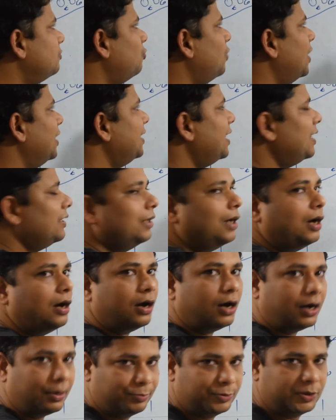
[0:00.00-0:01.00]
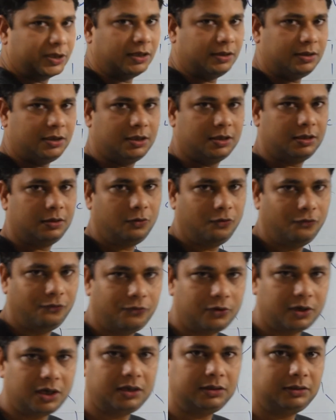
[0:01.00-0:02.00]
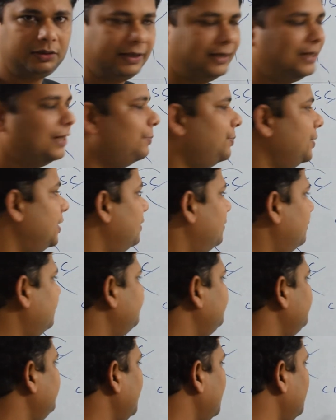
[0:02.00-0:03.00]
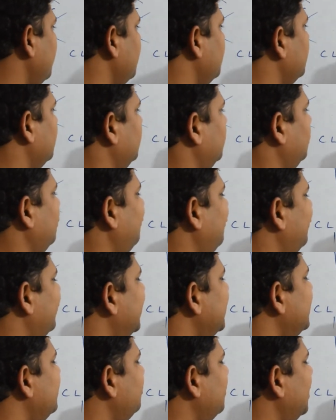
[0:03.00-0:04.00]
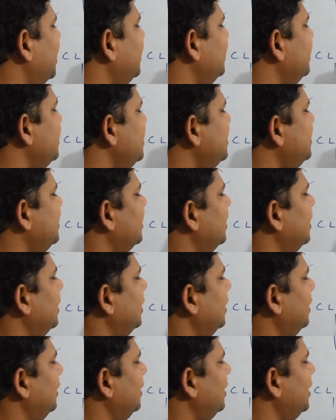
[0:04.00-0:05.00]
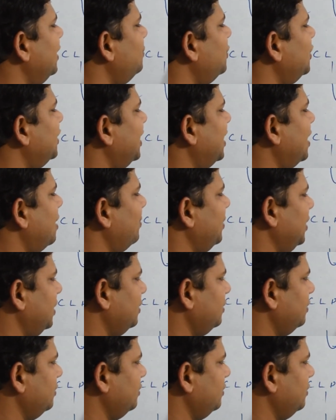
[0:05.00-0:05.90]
what are the options for therapy. The first one is chemotherapy.